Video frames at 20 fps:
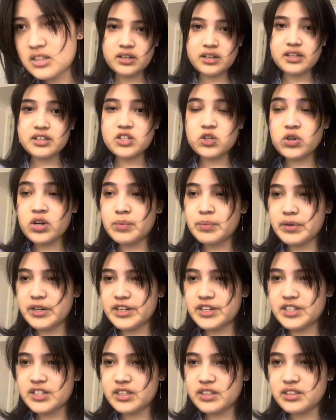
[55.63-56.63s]
So
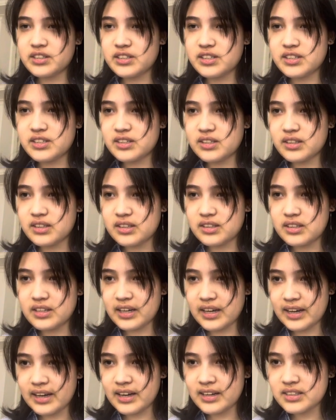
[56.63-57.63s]
comparison is
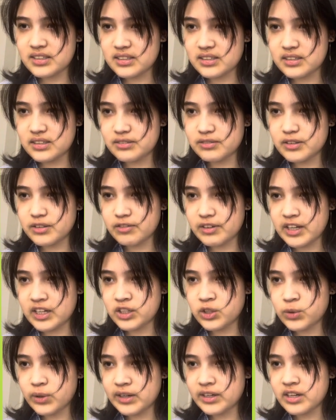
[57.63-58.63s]
the act of
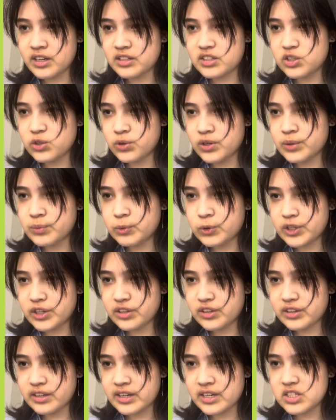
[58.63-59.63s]
evaluating 2 or more
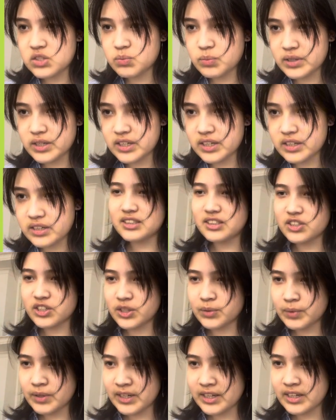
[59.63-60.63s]
things by
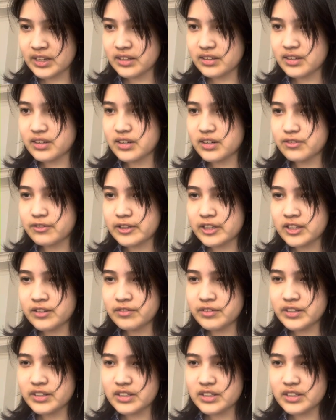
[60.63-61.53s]
determining the relevant